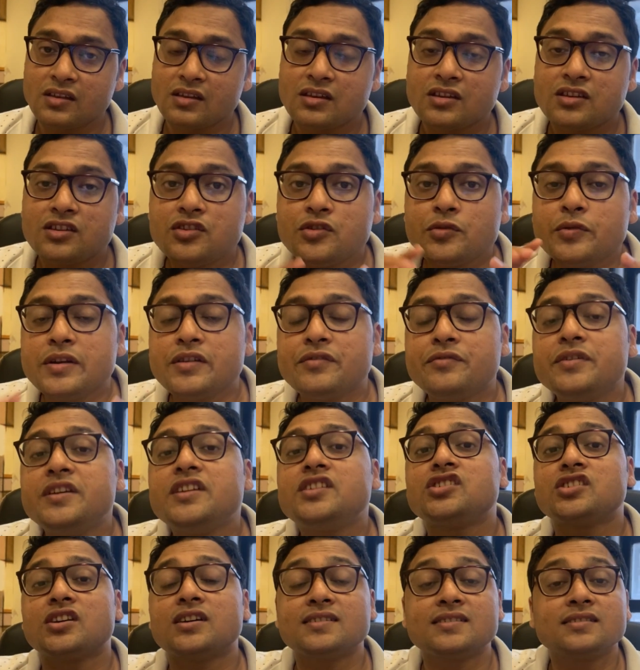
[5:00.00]
you will
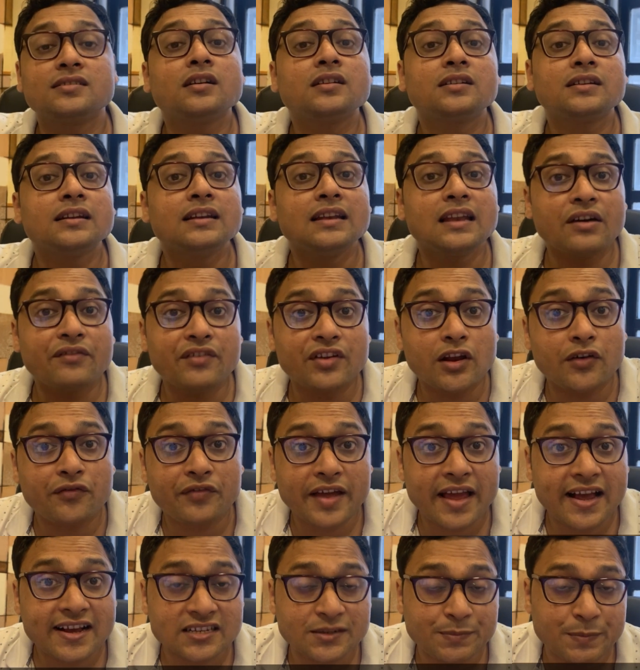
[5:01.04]
reach a certain level of
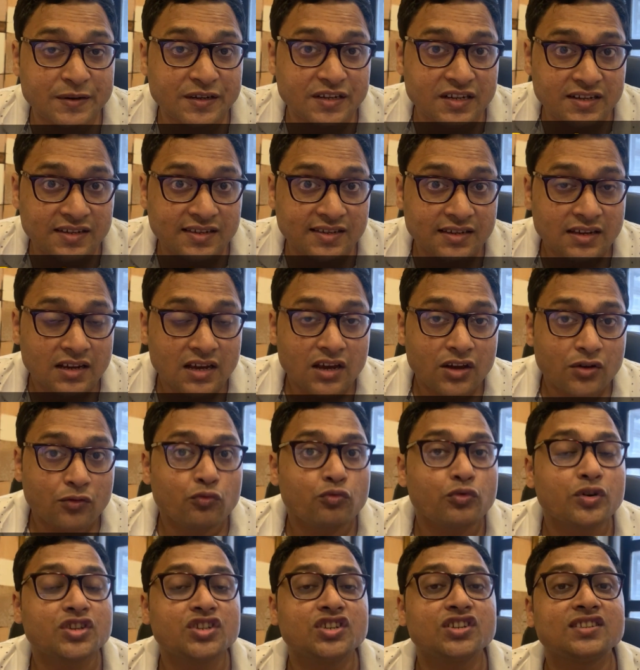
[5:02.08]
expertise
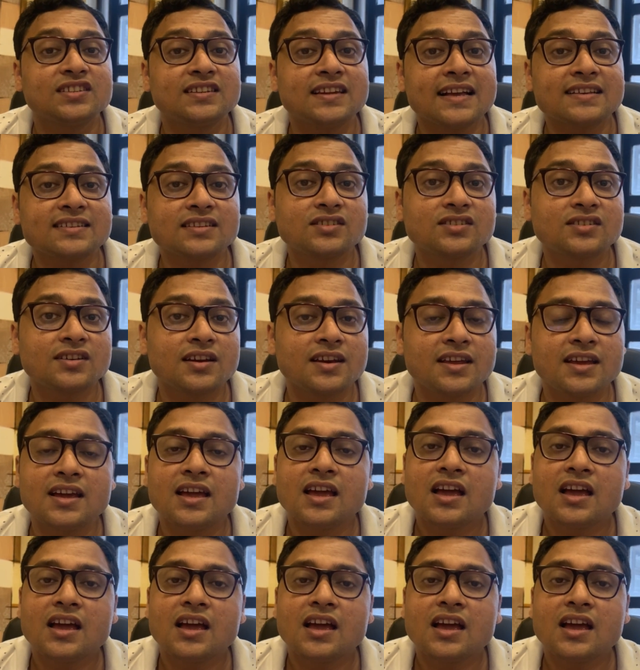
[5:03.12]
which is necessary